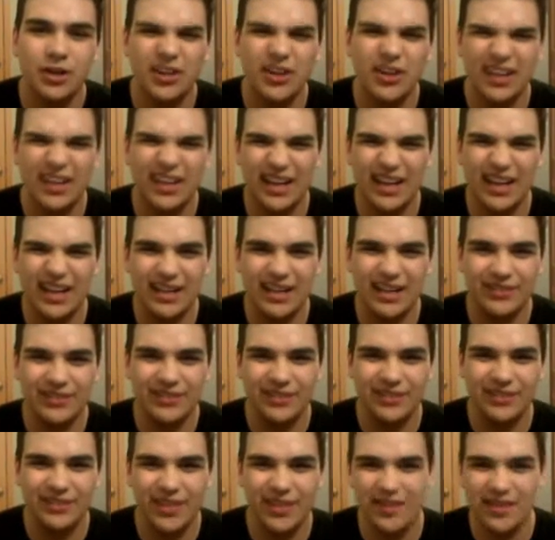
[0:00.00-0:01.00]
you're already kind
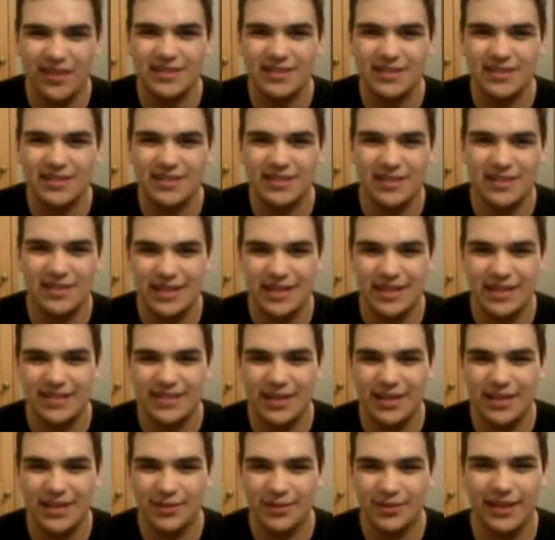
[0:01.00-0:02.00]
of in this, like,
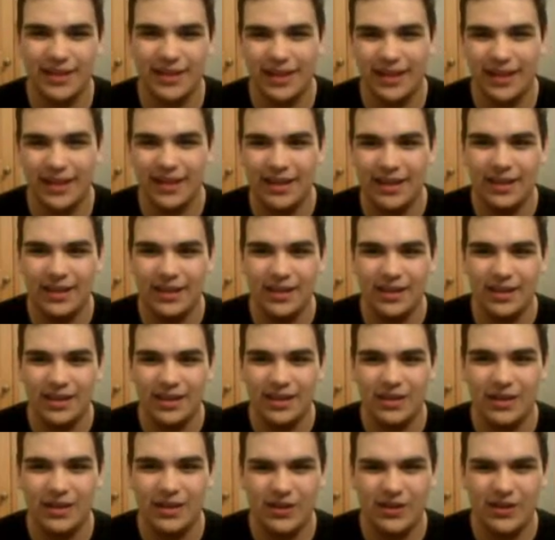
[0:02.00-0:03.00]
state where, like,
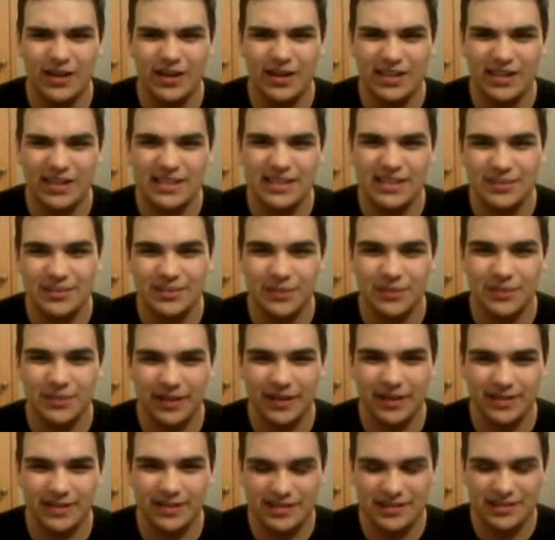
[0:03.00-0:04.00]
you're in
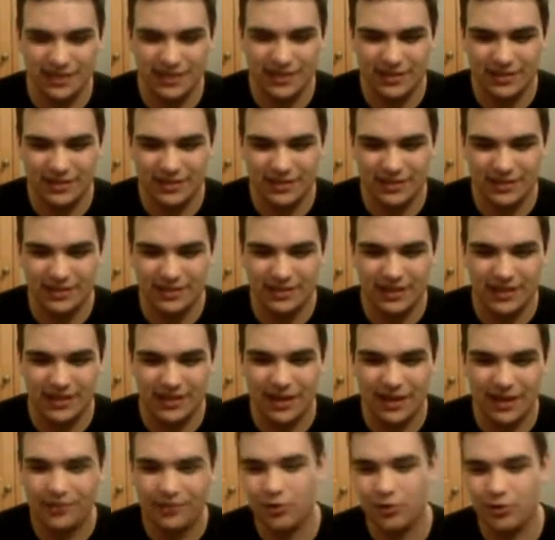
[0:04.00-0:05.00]
something that's
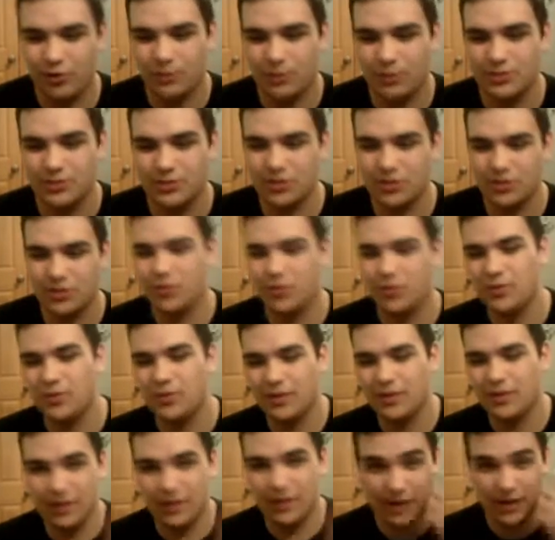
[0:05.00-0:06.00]
out of the normal,
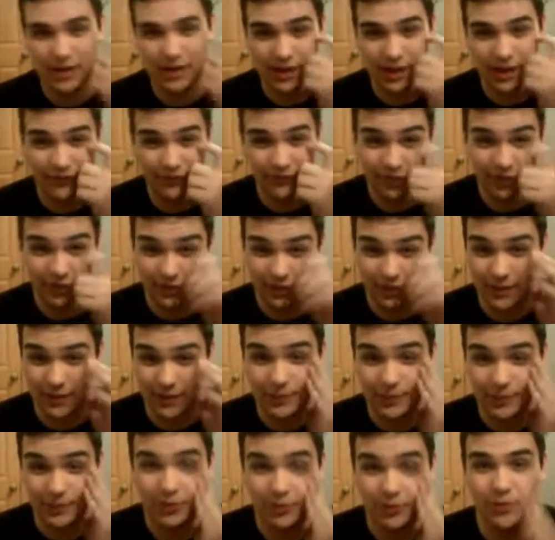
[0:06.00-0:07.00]
so I feel like a
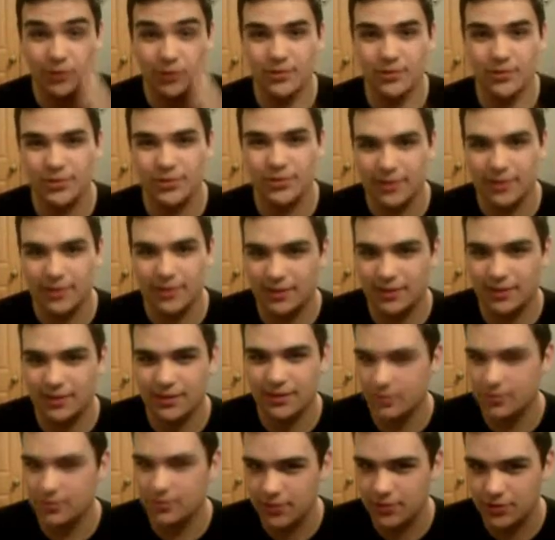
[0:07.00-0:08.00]
lot of people don't do it
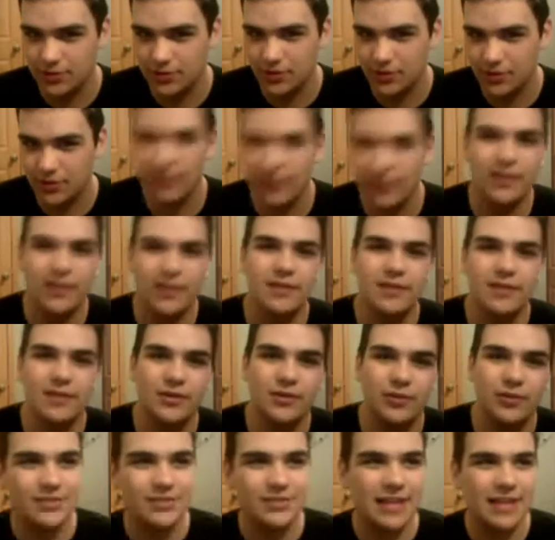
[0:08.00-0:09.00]
traditionally. Like, I
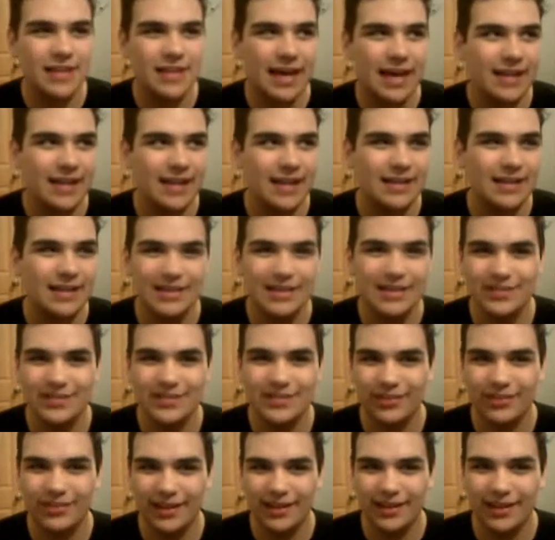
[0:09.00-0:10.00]
don't know, there's that. I
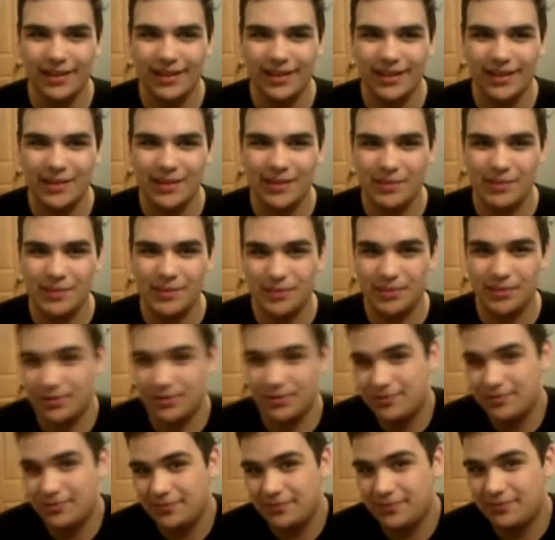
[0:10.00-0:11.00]
just feel like a lot of people
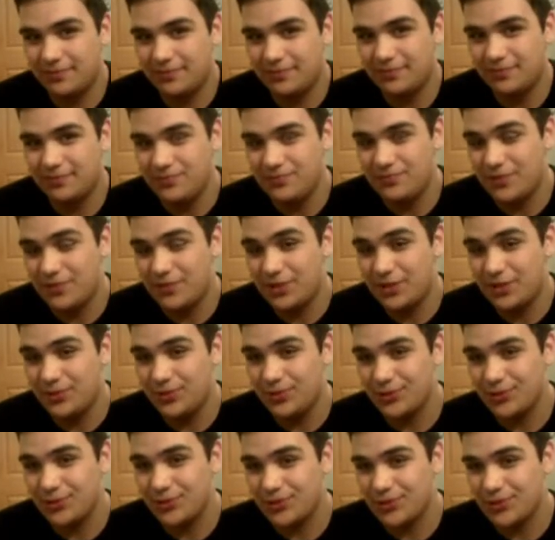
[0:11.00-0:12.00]
don't want
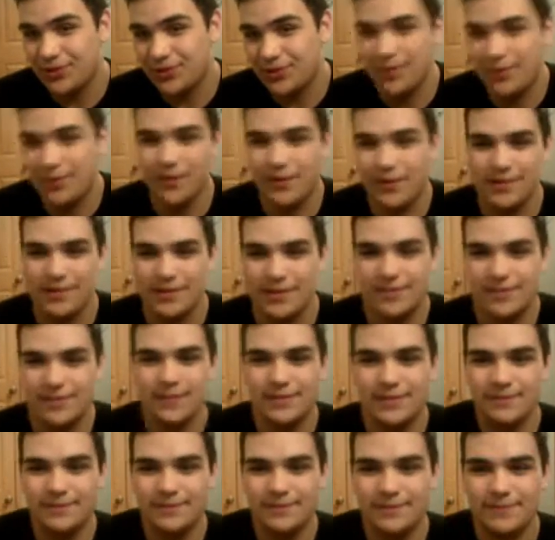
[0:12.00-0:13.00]
to do it traditionally
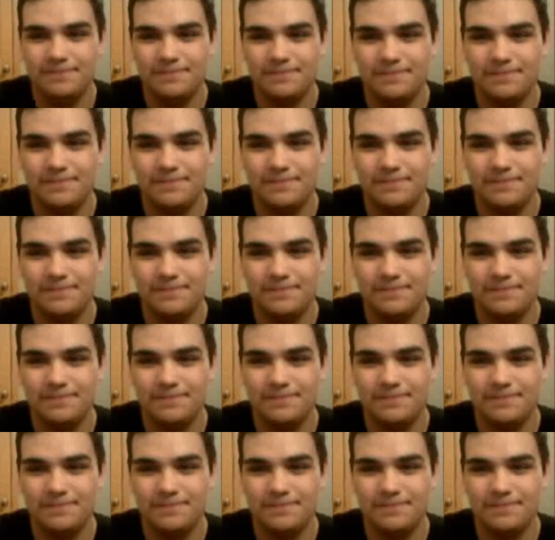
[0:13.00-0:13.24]
because